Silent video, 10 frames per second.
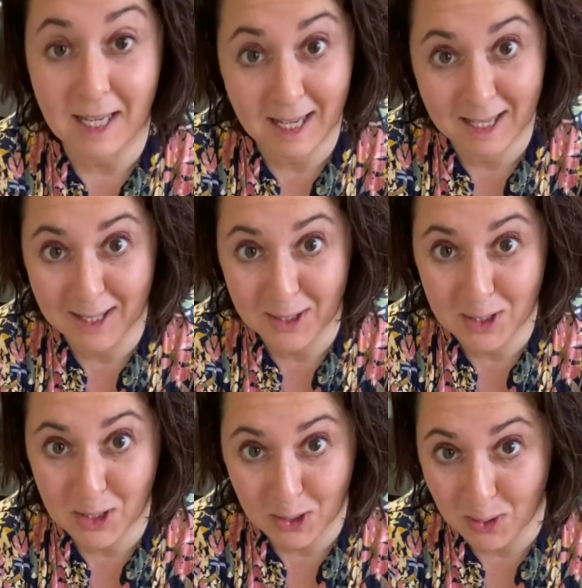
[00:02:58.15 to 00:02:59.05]

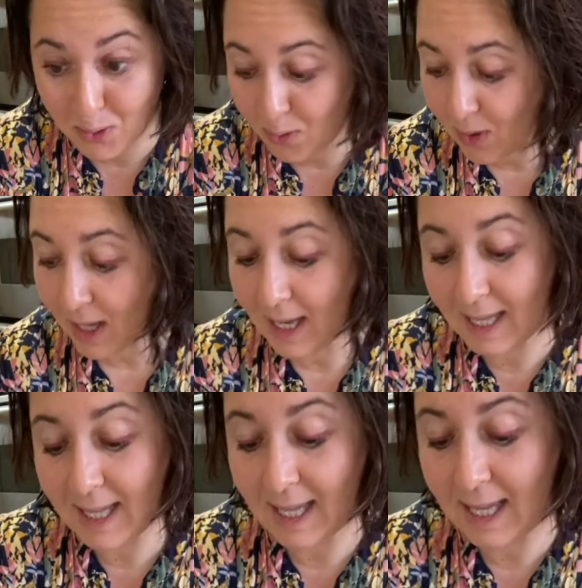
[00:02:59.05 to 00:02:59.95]
into
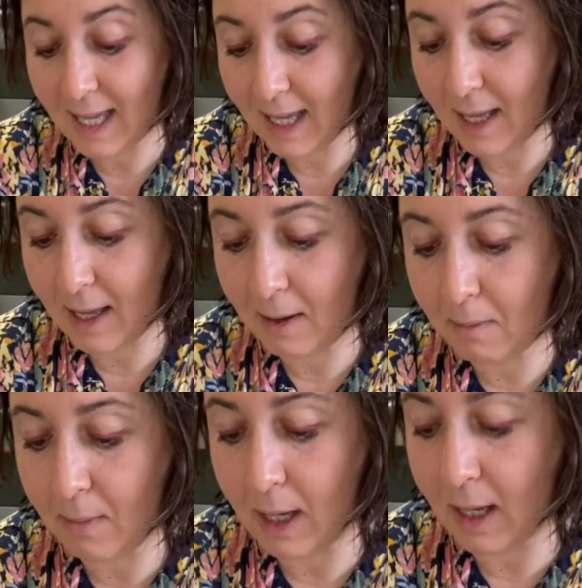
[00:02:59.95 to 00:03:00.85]

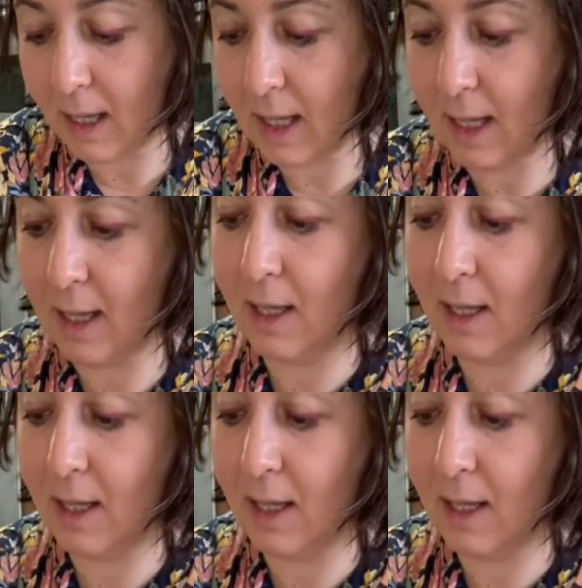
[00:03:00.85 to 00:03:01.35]
my